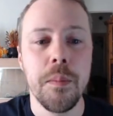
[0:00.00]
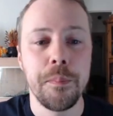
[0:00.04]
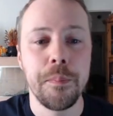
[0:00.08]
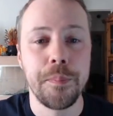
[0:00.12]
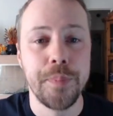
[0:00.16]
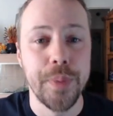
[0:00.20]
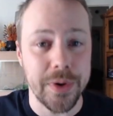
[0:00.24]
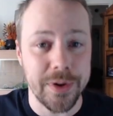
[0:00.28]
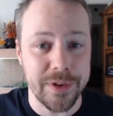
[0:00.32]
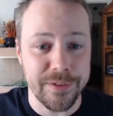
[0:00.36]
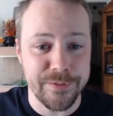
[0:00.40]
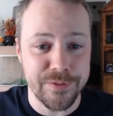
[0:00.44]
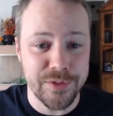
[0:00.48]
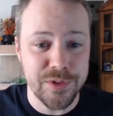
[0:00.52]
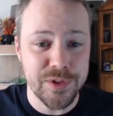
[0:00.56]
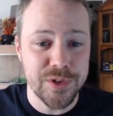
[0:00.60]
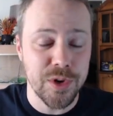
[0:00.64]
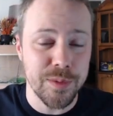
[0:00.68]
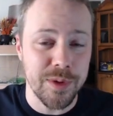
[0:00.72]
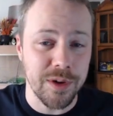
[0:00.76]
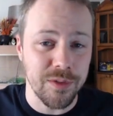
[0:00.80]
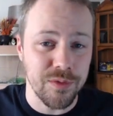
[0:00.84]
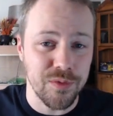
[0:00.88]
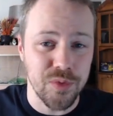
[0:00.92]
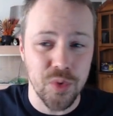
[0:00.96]
But if you talk
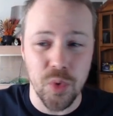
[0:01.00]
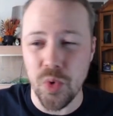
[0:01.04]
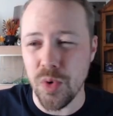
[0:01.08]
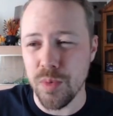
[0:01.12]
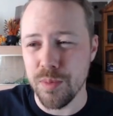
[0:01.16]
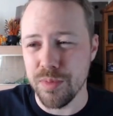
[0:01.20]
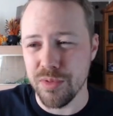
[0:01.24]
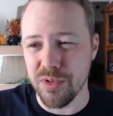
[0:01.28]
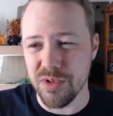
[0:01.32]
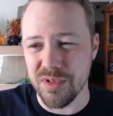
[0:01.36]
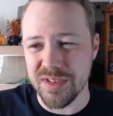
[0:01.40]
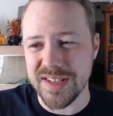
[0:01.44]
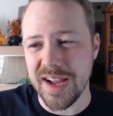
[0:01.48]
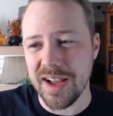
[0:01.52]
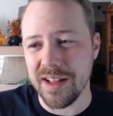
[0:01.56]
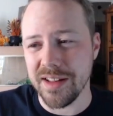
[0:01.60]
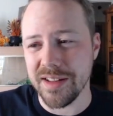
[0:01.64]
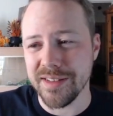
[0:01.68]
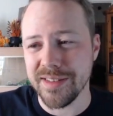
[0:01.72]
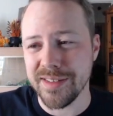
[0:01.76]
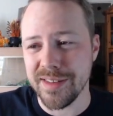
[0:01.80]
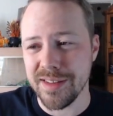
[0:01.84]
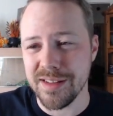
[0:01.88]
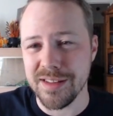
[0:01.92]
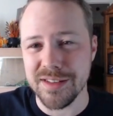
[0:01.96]
about raw
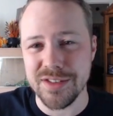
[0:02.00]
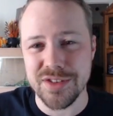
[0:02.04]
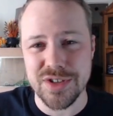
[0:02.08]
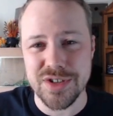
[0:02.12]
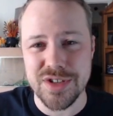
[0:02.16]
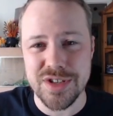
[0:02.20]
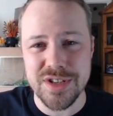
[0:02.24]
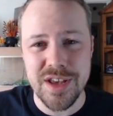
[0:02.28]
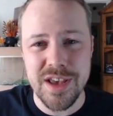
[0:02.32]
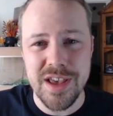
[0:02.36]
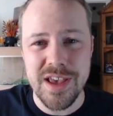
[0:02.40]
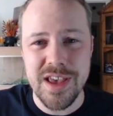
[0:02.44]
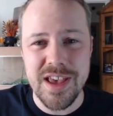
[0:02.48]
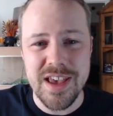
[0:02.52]
brutality and just